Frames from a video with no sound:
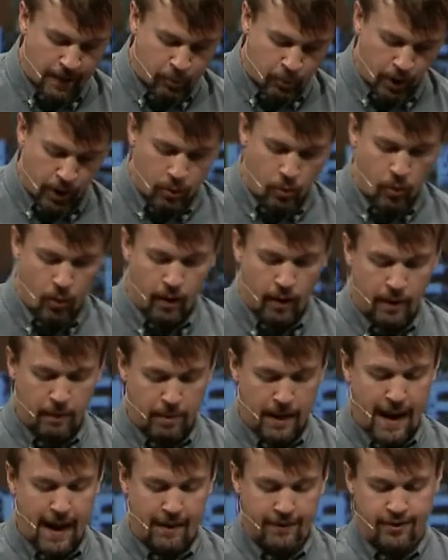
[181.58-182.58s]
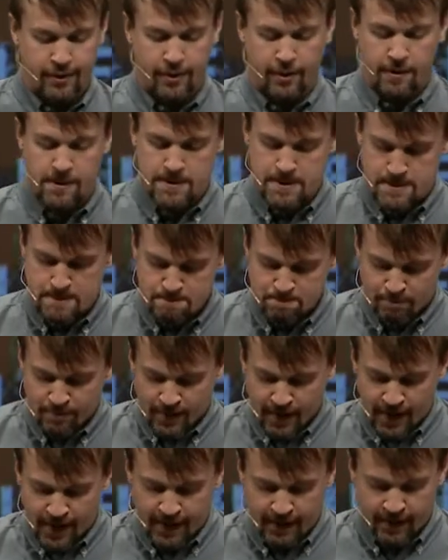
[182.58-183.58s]
named Rick Warren, a pastor.
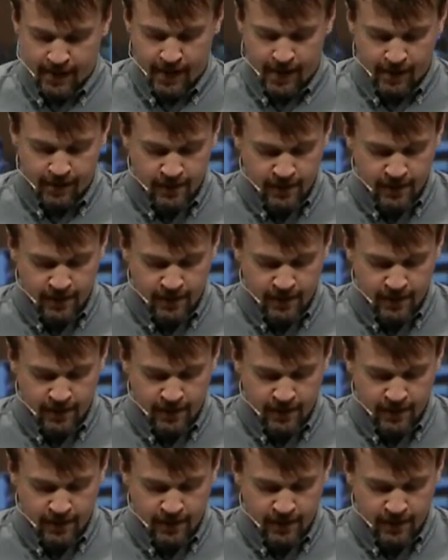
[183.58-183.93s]
And uh,